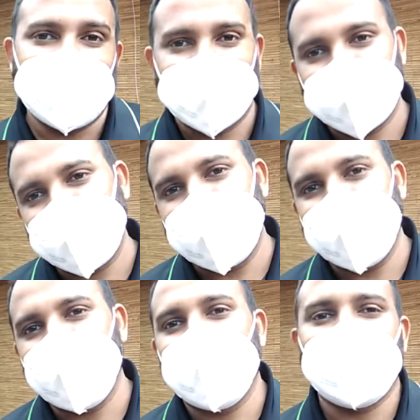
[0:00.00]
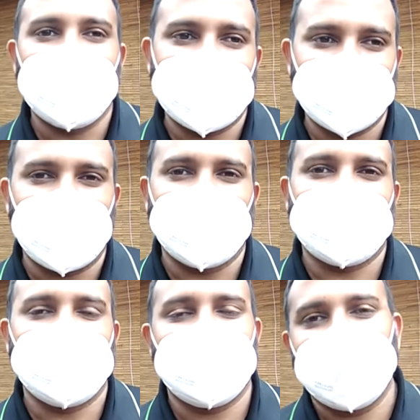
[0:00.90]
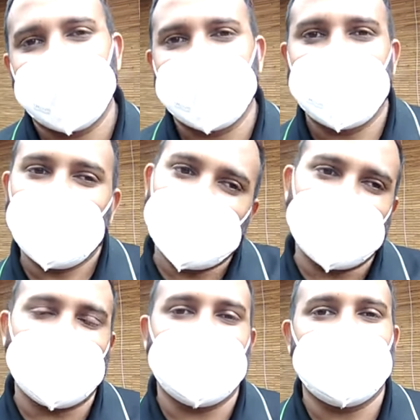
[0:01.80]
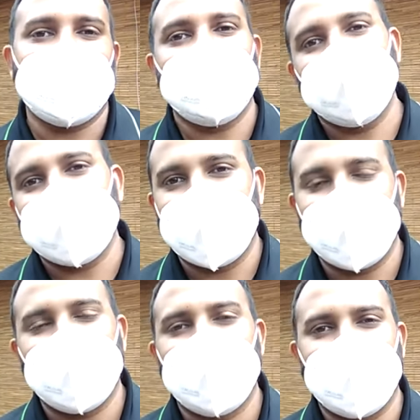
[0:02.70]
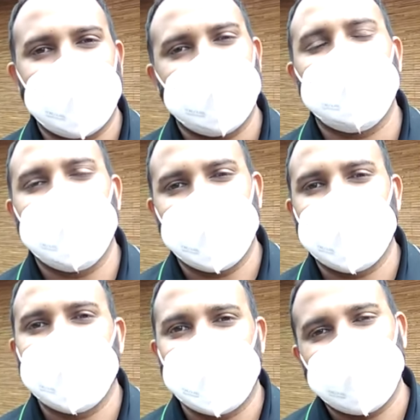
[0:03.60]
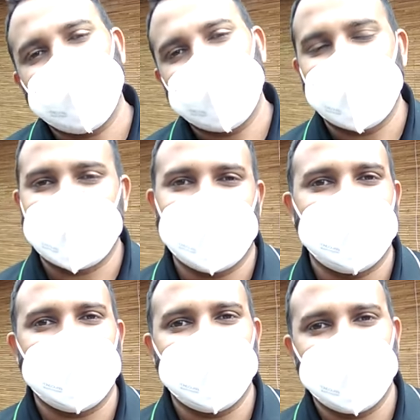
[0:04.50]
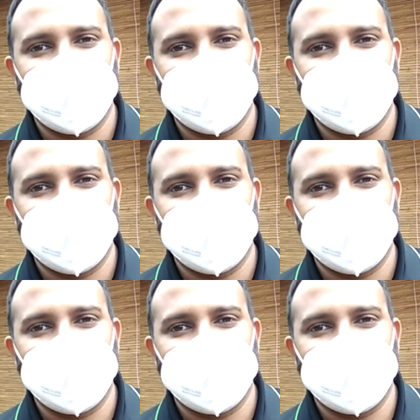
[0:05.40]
yes, they will get sponsored and they will come up in the national team.